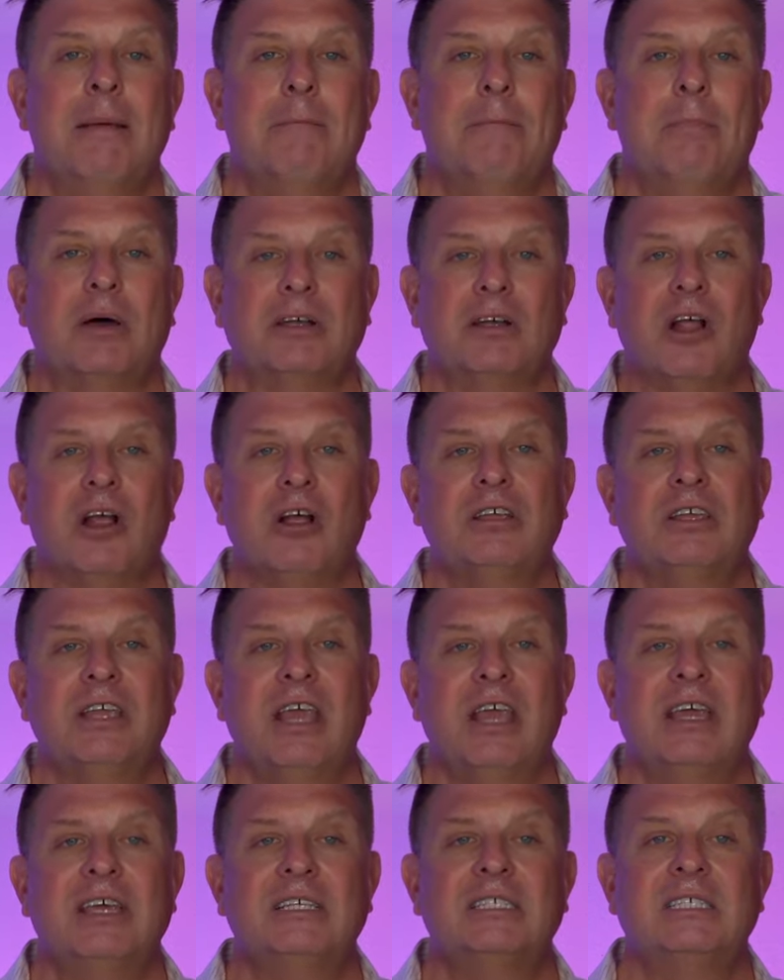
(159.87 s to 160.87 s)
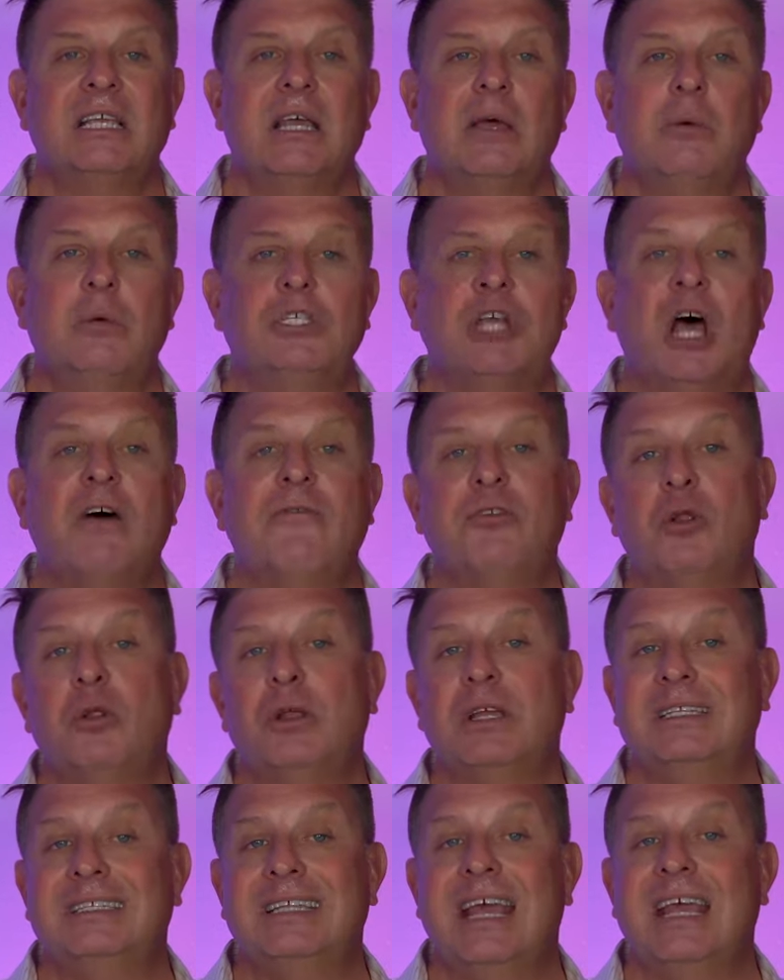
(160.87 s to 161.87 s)
But in our case, it was often
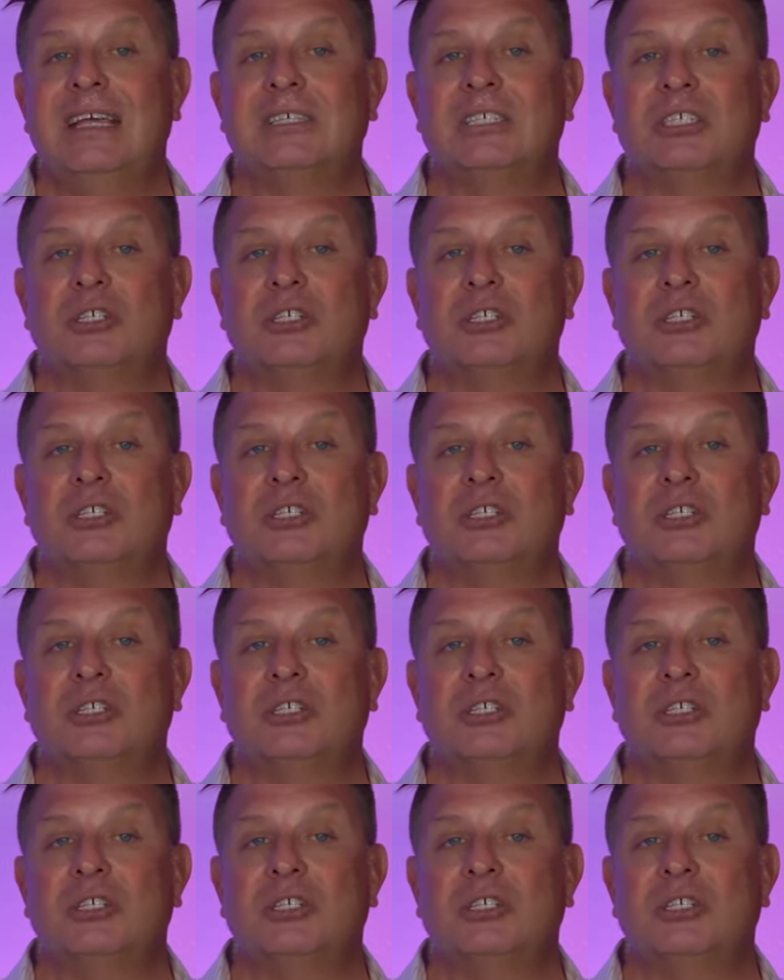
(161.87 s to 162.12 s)
only days